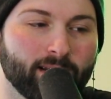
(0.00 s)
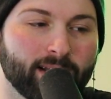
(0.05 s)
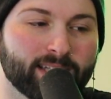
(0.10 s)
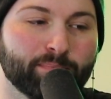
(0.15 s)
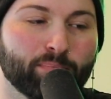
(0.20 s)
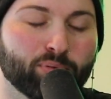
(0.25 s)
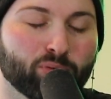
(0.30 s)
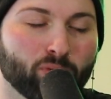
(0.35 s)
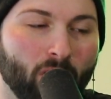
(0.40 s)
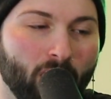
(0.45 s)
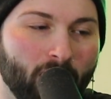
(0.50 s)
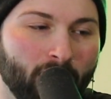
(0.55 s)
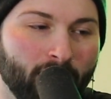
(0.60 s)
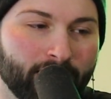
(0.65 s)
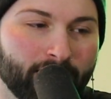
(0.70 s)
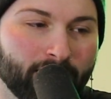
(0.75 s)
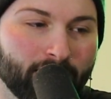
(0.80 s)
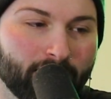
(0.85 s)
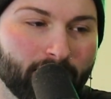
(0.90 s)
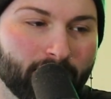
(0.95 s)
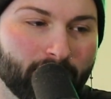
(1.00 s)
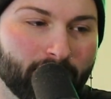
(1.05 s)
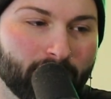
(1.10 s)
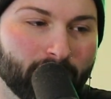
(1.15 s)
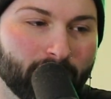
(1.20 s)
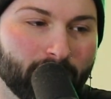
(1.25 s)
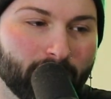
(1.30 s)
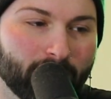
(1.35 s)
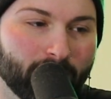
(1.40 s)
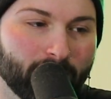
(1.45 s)
broad
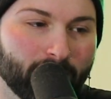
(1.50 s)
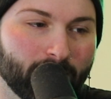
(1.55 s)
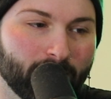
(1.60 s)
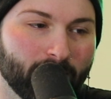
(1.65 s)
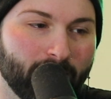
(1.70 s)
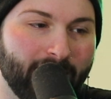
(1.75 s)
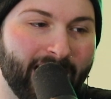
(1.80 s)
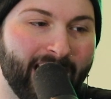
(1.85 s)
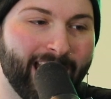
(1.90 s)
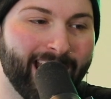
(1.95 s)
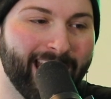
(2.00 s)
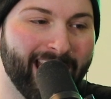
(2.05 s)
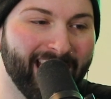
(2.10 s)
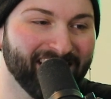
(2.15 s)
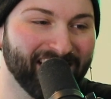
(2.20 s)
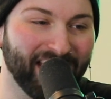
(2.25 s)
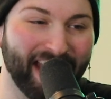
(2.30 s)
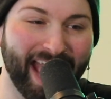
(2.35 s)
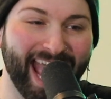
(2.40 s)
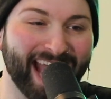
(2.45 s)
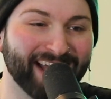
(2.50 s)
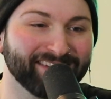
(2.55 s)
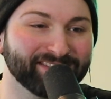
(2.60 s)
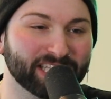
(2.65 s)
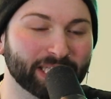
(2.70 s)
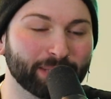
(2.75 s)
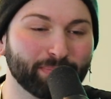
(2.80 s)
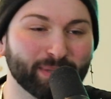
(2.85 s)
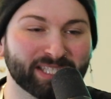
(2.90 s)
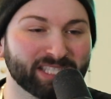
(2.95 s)
and
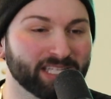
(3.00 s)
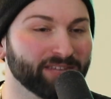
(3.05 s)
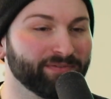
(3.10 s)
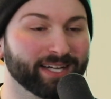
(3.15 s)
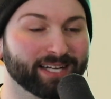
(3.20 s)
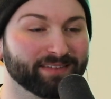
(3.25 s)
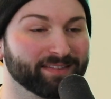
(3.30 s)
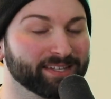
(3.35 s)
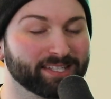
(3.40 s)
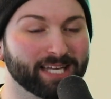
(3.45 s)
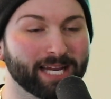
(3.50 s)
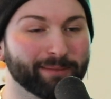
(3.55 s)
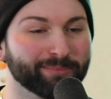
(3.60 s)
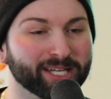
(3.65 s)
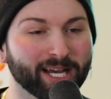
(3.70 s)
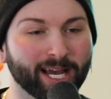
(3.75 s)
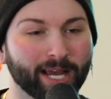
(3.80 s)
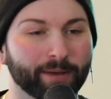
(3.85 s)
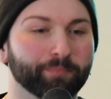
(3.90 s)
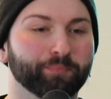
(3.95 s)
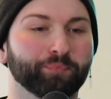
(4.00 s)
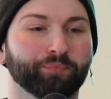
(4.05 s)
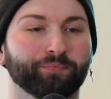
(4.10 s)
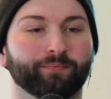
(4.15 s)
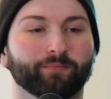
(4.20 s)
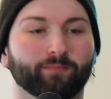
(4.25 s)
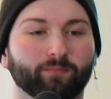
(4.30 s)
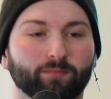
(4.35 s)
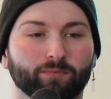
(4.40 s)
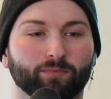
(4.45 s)
specific at the same time.
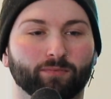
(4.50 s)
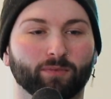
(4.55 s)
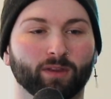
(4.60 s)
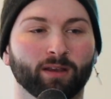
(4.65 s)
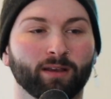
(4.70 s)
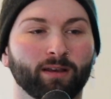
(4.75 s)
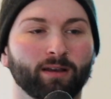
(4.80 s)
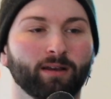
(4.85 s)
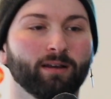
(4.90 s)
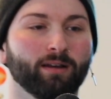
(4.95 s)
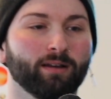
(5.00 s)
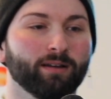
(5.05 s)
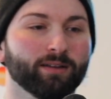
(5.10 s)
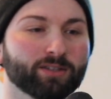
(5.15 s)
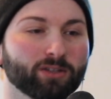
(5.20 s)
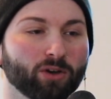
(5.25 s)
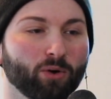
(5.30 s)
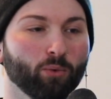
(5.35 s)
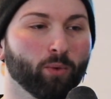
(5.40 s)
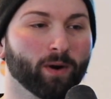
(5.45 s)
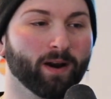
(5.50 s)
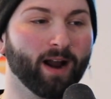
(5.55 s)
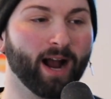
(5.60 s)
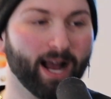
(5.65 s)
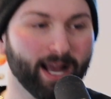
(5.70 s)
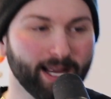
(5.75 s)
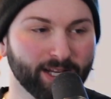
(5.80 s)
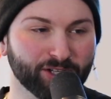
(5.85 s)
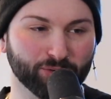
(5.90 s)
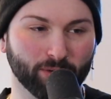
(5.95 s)
So where
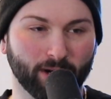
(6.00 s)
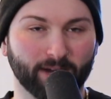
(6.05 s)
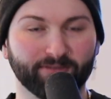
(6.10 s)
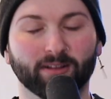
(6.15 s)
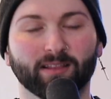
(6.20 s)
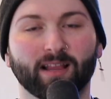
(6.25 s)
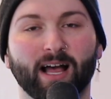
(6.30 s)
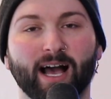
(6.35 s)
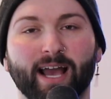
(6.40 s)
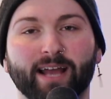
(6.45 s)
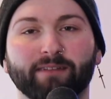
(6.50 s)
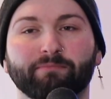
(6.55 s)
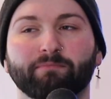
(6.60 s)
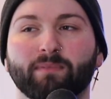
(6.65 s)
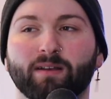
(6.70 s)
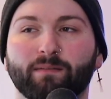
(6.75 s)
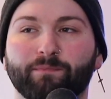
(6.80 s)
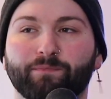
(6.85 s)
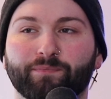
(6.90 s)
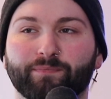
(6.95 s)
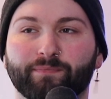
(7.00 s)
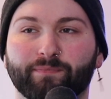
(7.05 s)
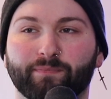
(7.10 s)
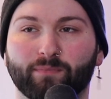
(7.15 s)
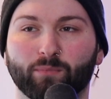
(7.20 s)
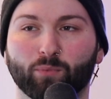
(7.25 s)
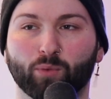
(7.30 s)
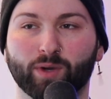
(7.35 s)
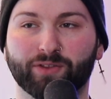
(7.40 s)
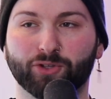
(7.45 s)
I draw the line
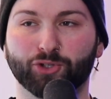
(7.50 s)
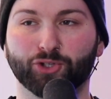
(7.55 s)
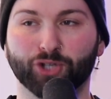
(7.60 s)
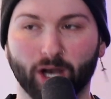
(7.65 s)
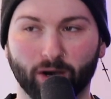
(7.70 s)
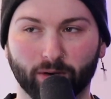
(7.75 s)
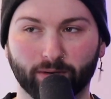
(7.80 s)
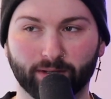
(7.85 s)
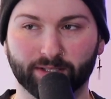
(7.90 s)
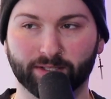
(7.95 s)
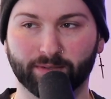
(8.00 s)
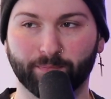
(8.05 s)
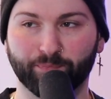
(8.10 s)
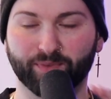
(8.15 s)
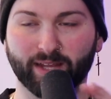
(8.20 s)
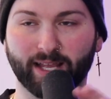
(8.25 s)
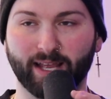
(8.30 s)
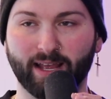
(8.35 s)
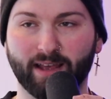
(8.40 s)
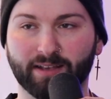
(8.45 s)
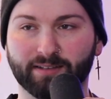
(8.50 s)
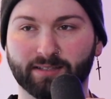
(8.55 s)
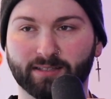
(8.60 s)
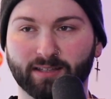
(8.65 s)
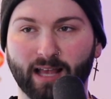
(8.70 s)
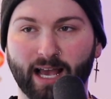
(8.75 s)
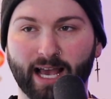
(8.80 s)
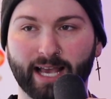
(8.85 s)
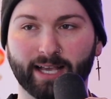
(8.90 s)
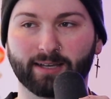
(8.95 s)
with jokes is
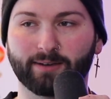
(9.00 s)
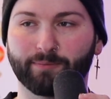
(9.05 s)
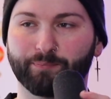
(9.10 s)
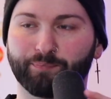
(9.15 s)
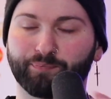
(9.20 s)
like,